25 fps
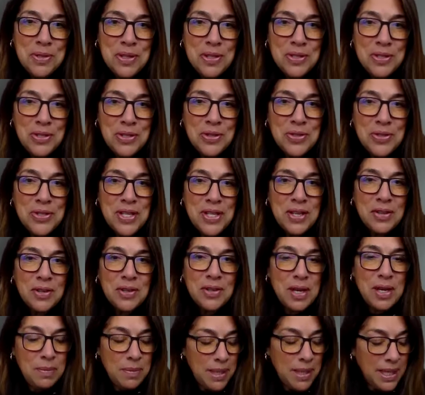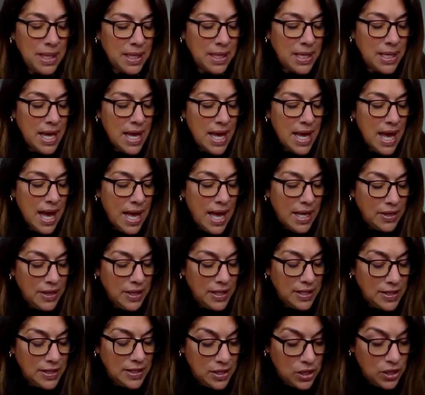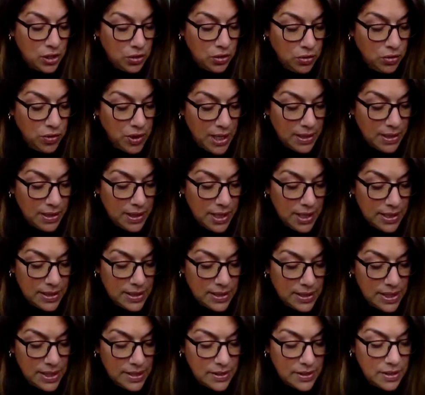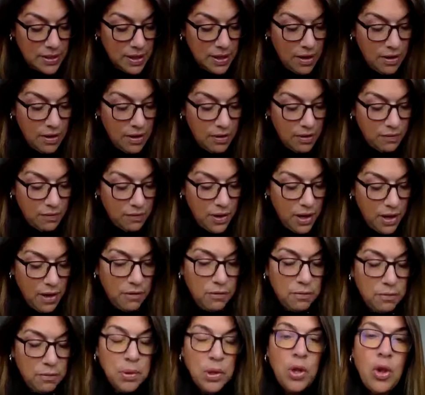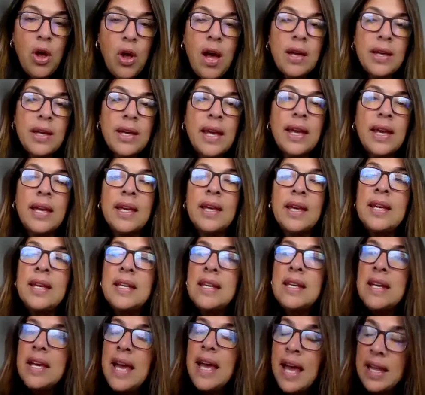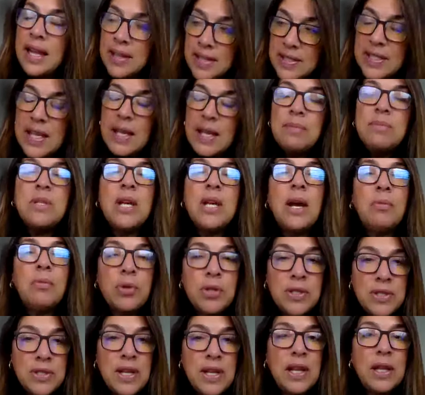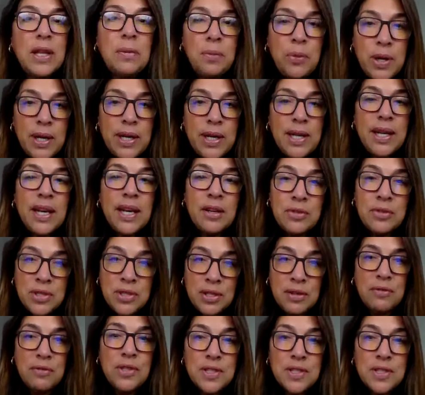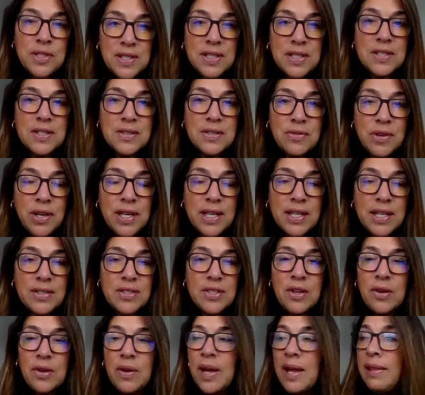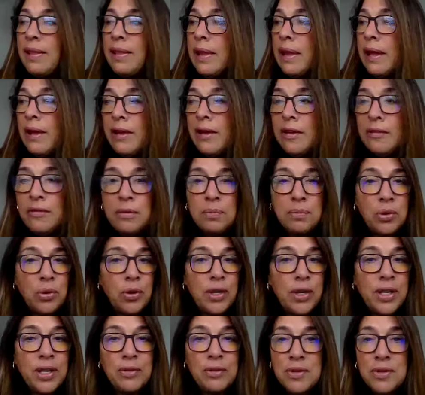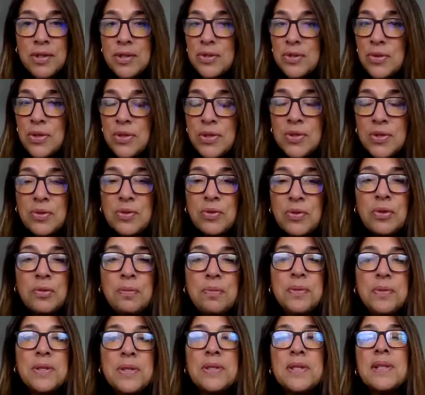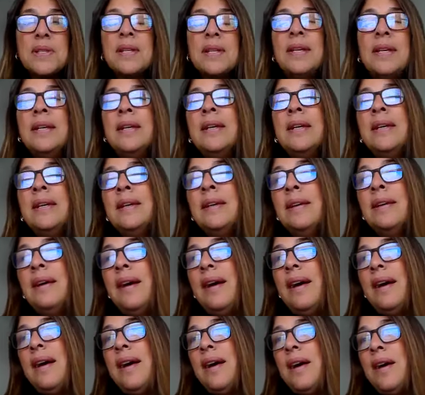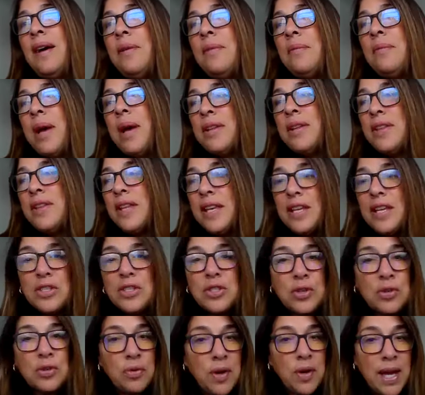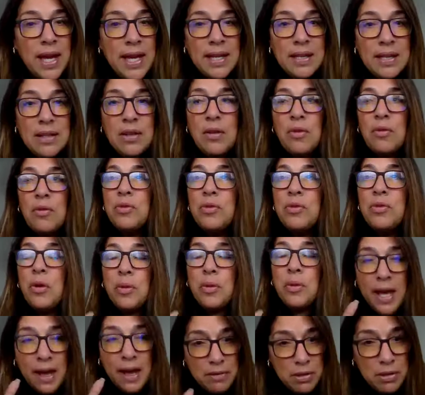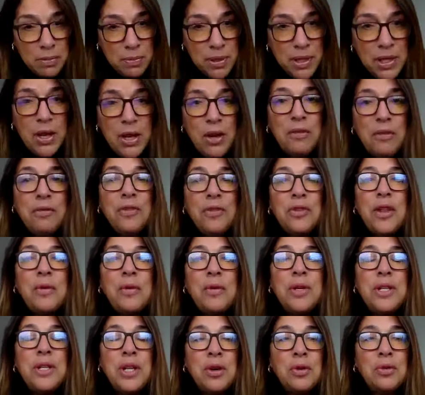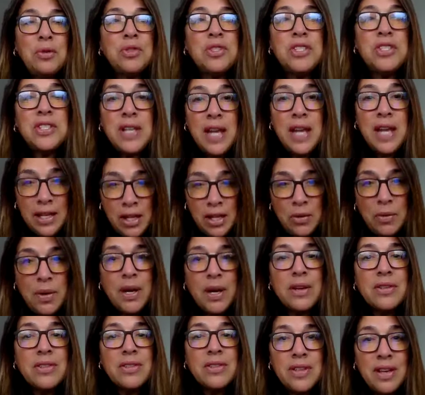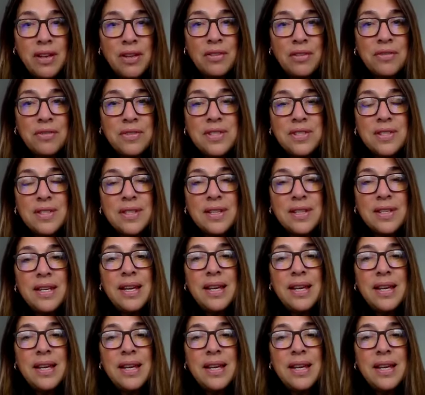interns that are coming in, I think to create that sense of belonging at the same time we're celebrating our differences, right? So I love employee resource groups. I think it's great, though we have to be careful that we don't silo ourselves